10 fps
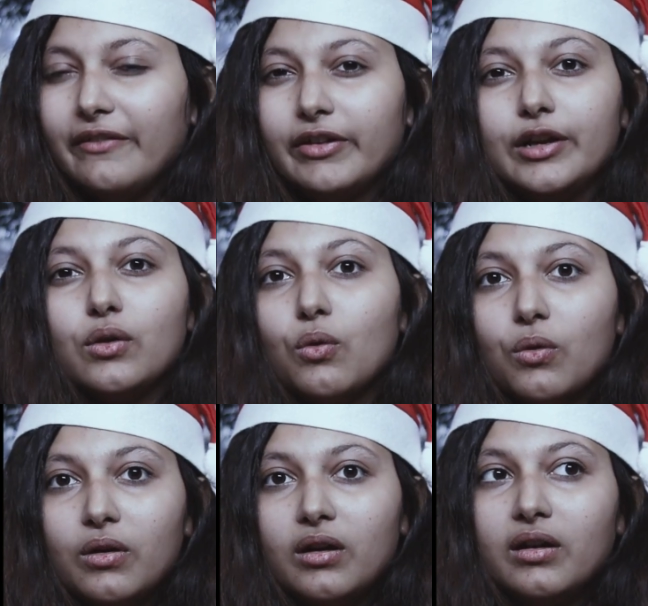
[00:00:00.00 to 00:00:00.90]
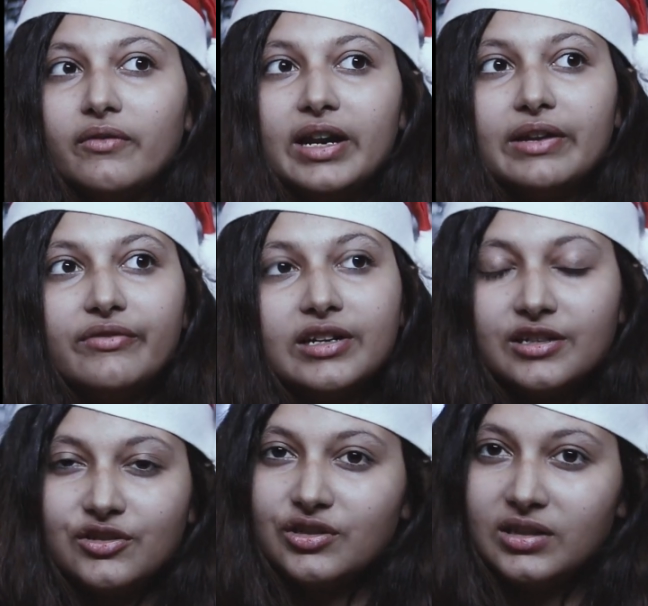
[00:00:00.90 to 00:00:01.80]
and very old, very
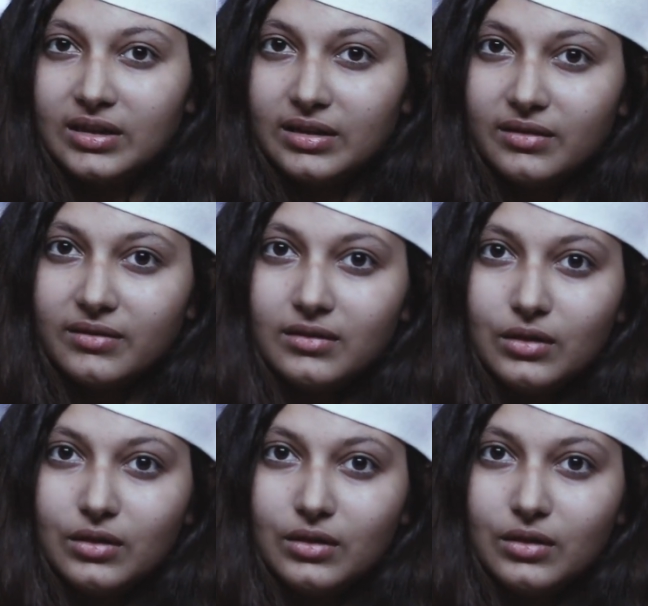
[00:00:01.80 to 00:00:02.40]
vintagey